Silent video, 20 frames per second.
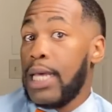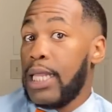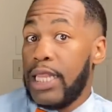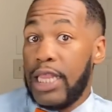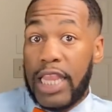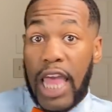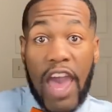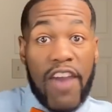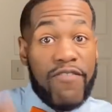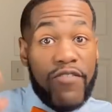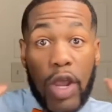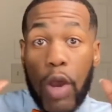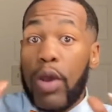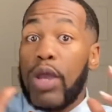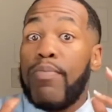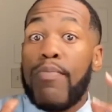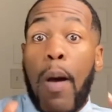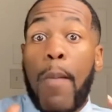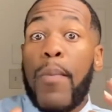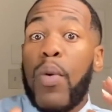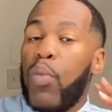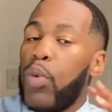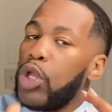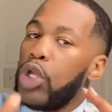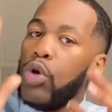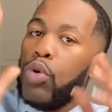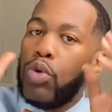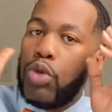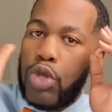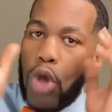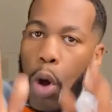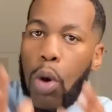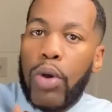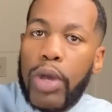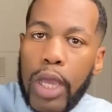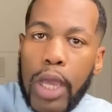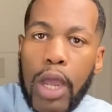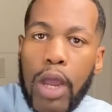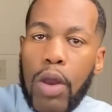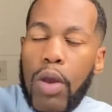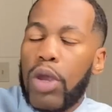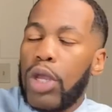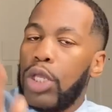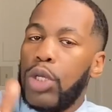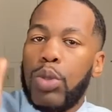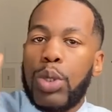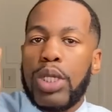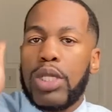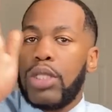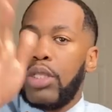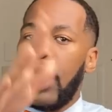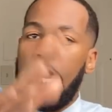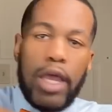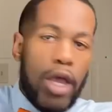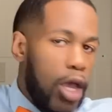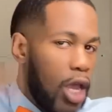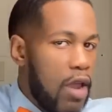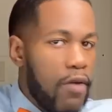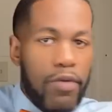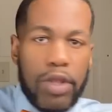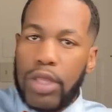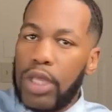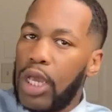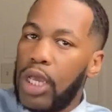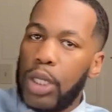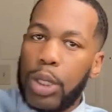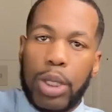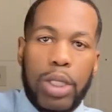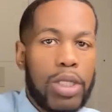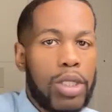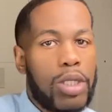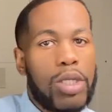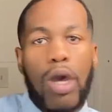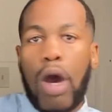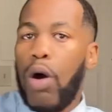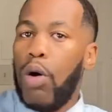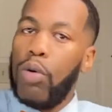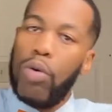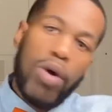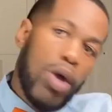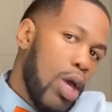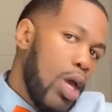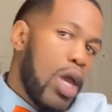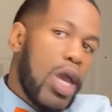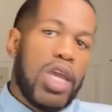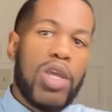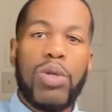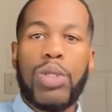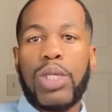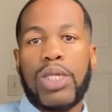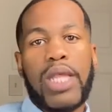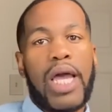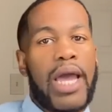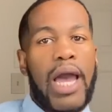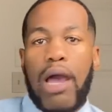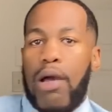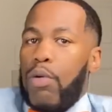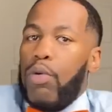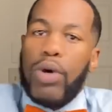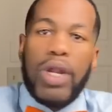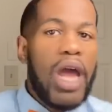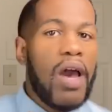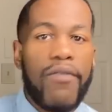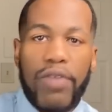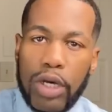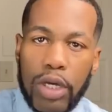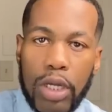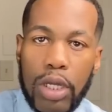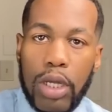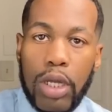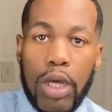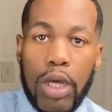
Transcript: That very moment when you don't care and you just let everything just go and you just like, whatever.